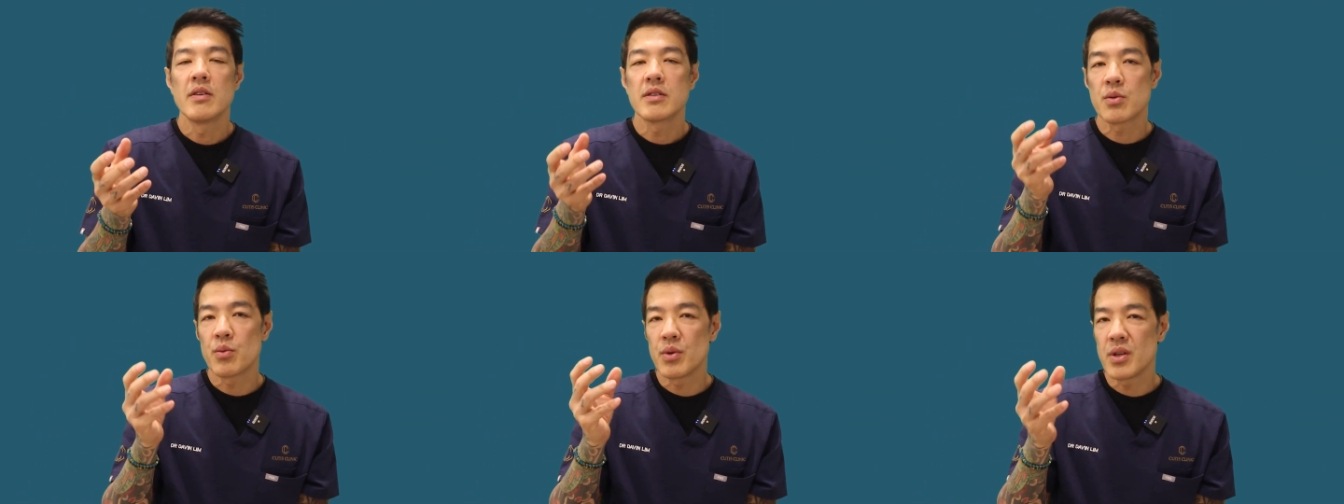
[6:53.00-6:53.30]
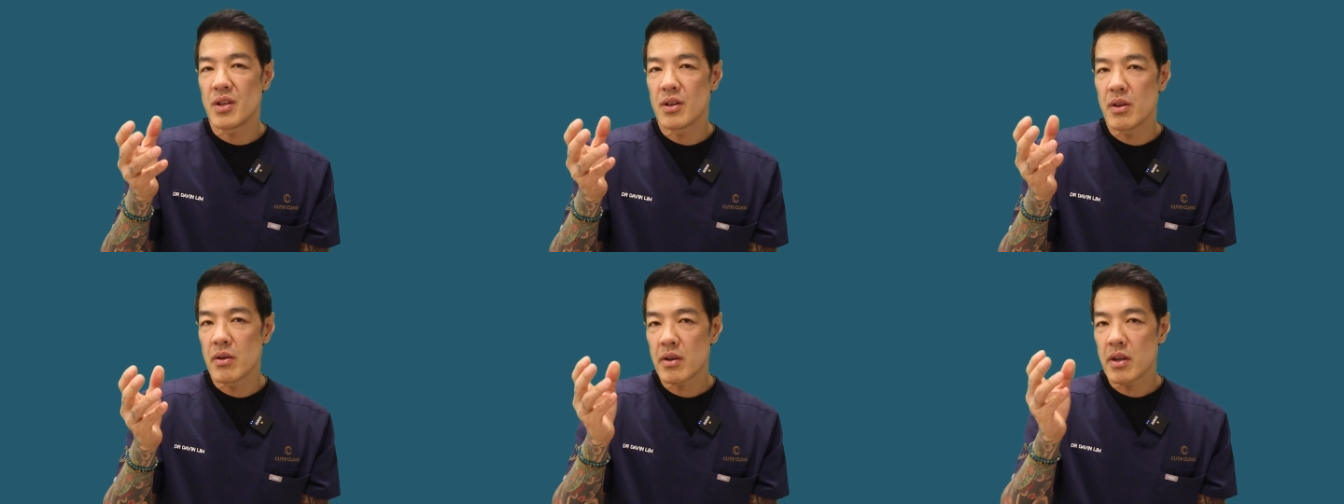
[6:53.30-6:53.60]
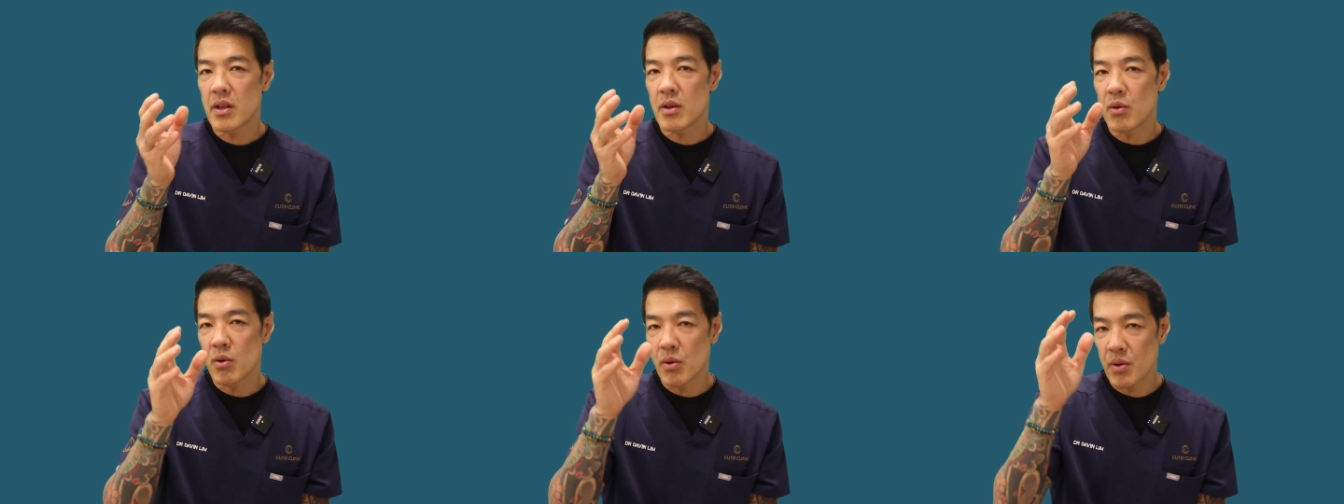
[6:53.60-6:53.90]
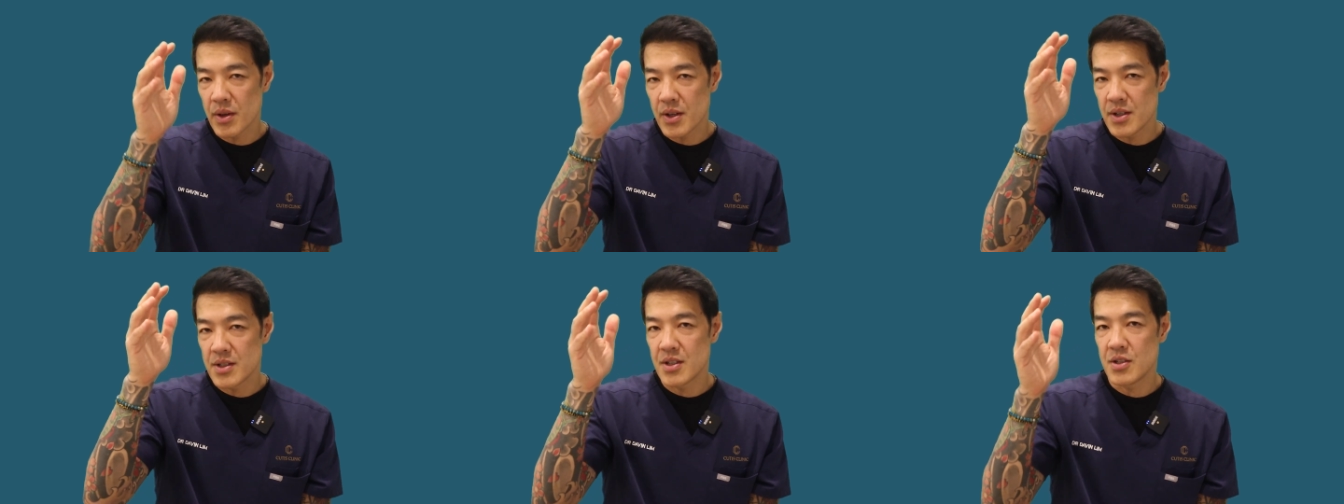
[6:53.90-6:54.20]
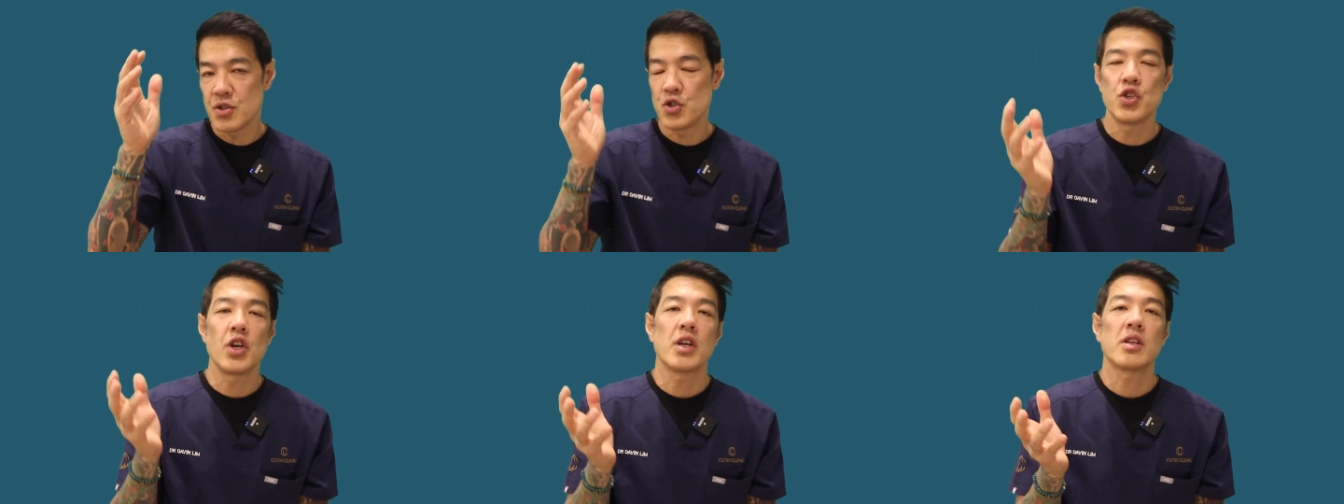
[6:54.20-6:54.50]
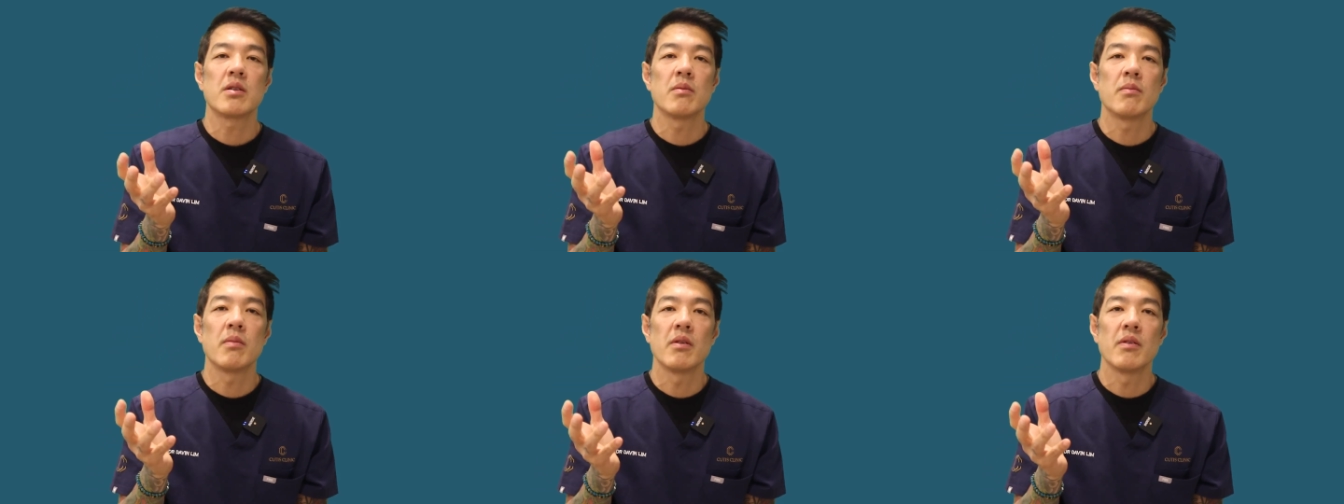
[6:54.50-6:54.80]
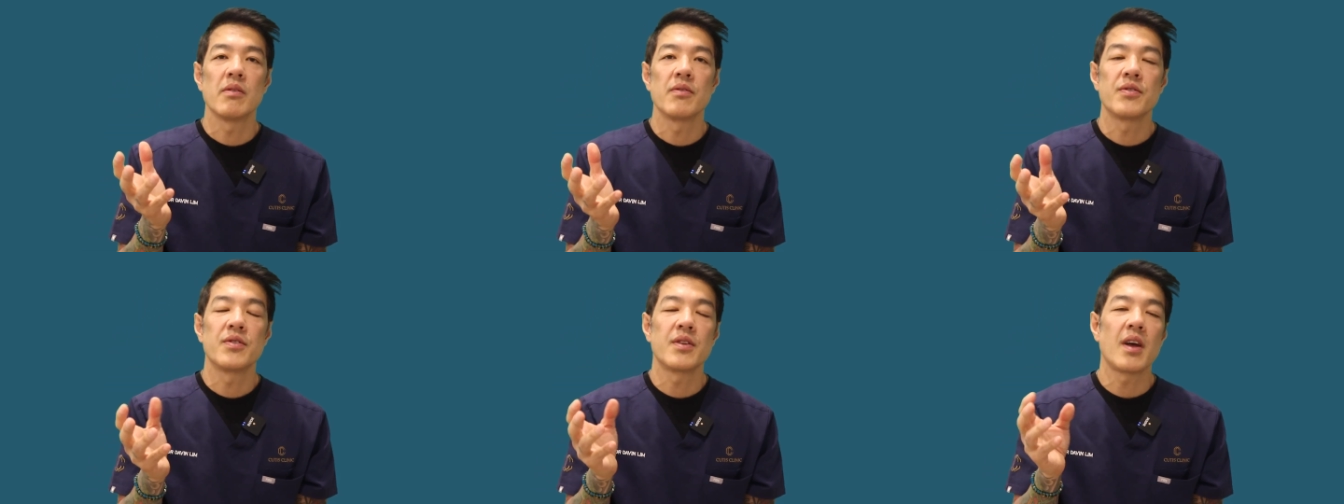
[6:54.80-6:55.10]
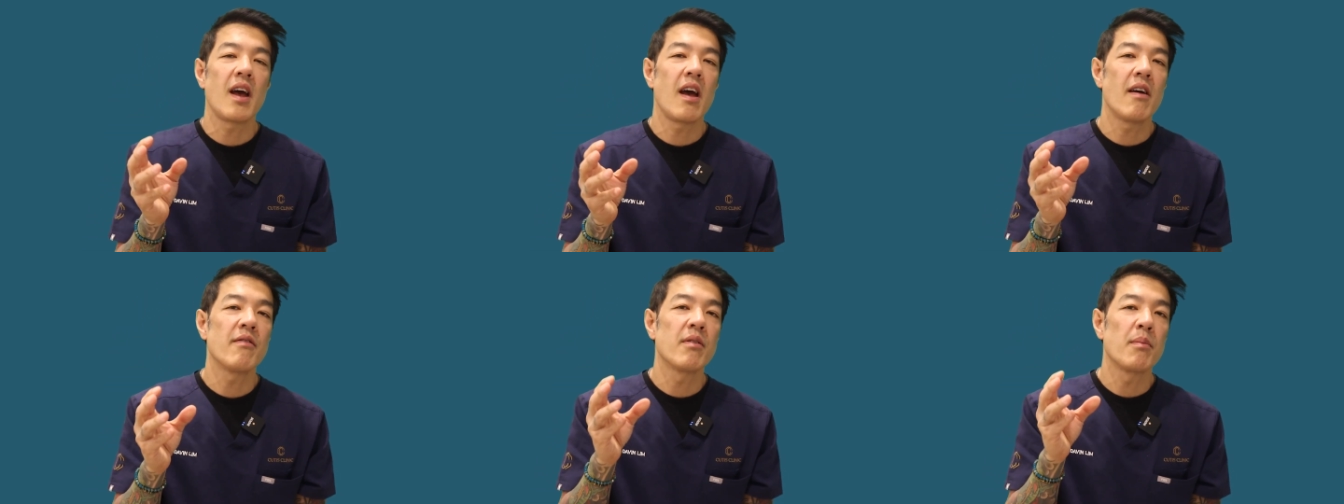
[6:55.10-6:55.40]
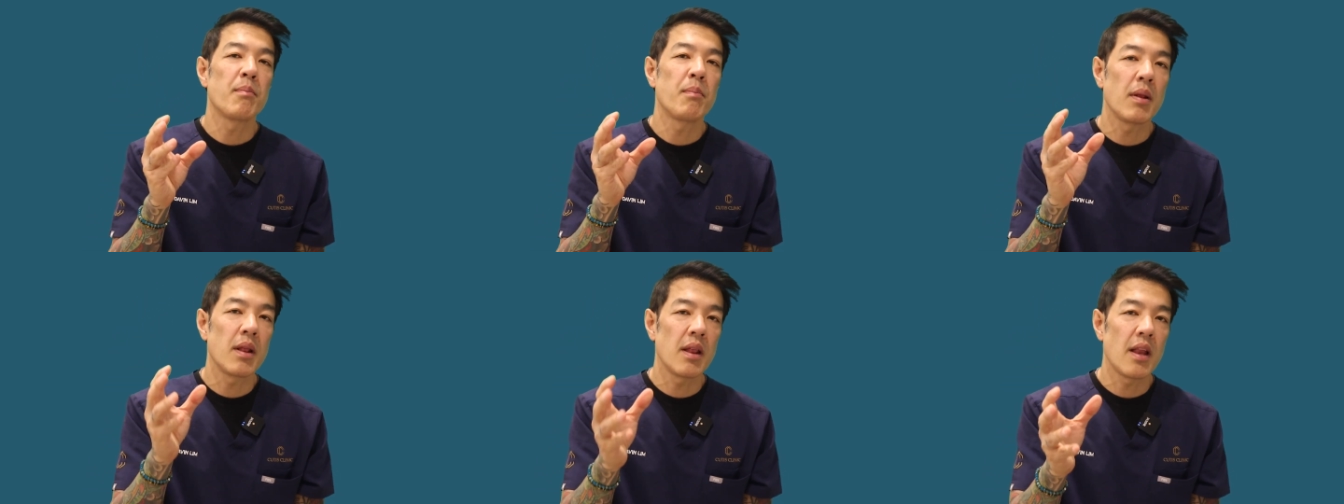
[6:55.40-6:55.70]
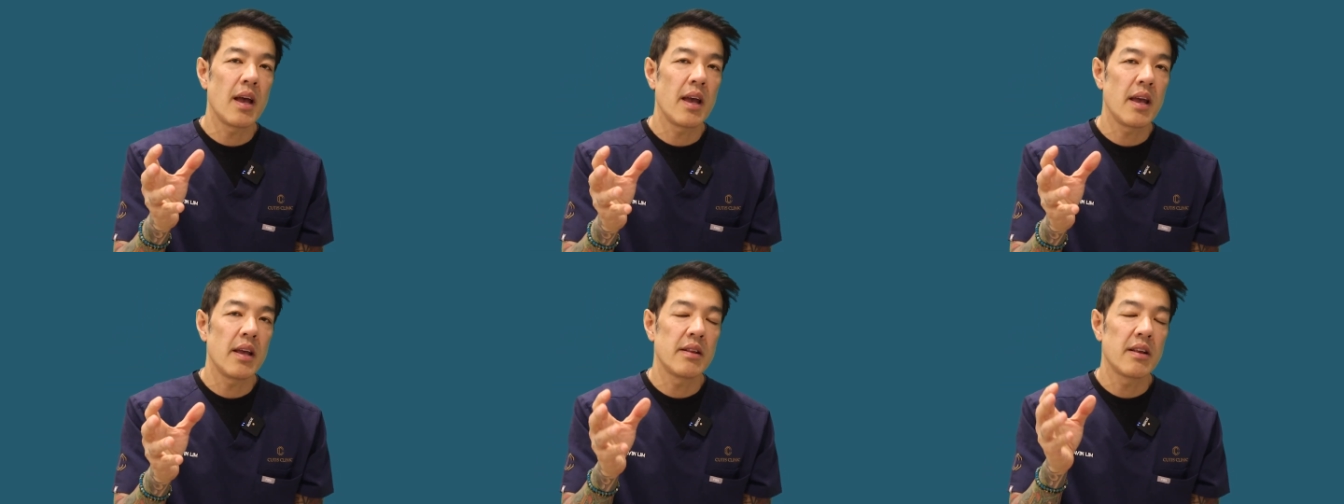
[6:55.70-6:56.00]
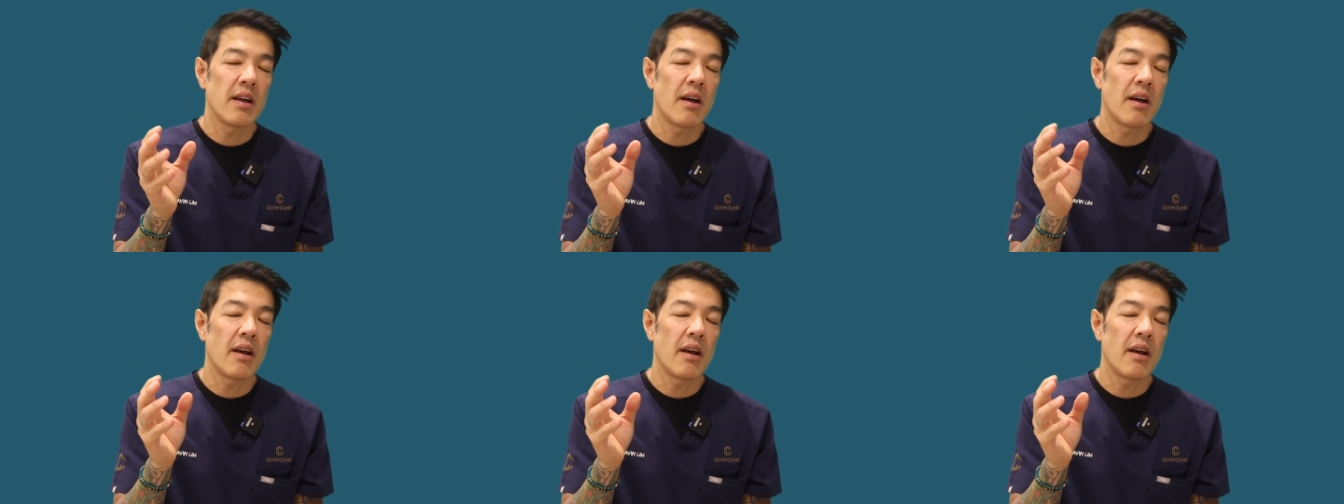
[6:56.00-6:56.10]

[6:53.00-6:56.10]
So when you look at all these injectables, they have a play,